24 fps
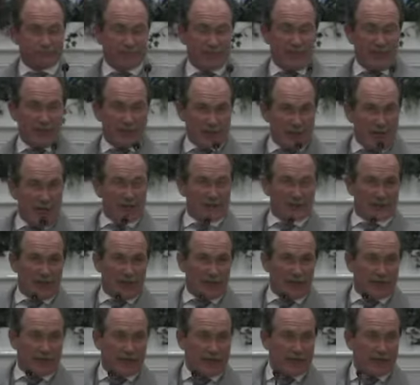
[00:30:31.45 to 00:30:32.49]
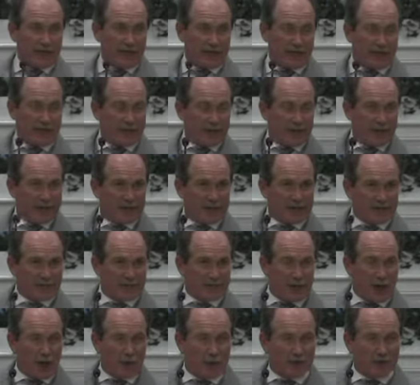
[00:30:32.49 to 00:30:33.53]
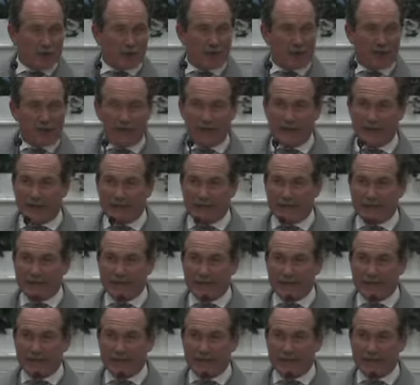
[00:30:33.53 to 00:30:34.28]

The adults ought to read it. I wouldn't let the small children read it.